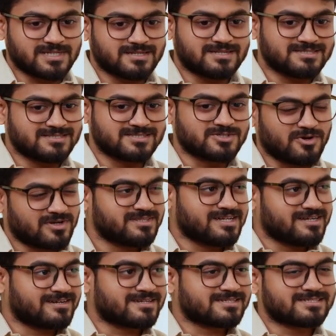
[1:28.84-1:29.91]
I just got the
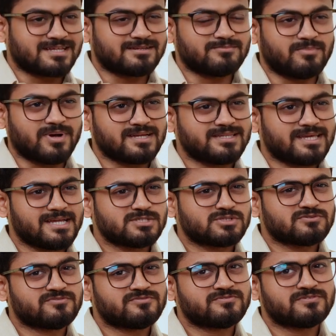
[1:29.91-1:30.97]
interest. And by the age
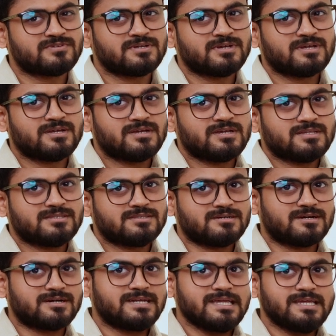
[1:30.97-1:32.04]
of
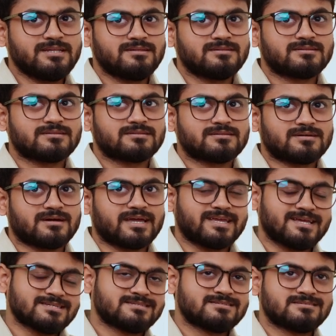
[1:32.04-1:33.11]
13, I
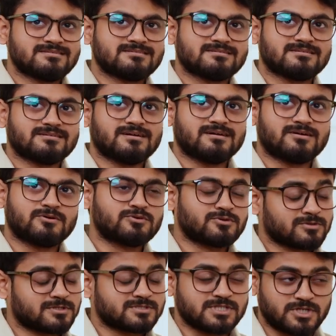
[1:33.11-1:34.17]
guess around
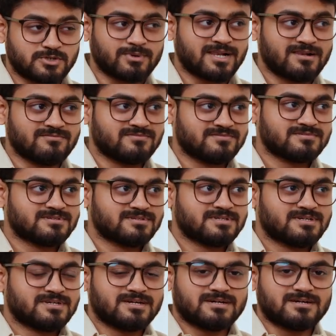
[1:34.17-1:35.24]
2012,
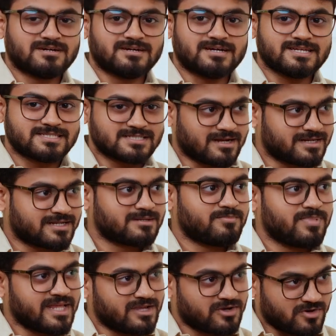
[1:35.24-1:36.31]
I started
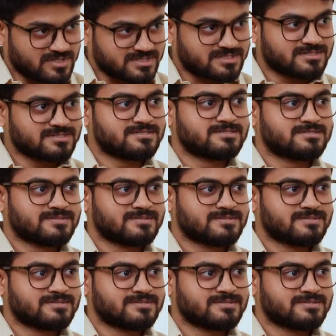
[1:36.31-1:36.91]
playing concerts.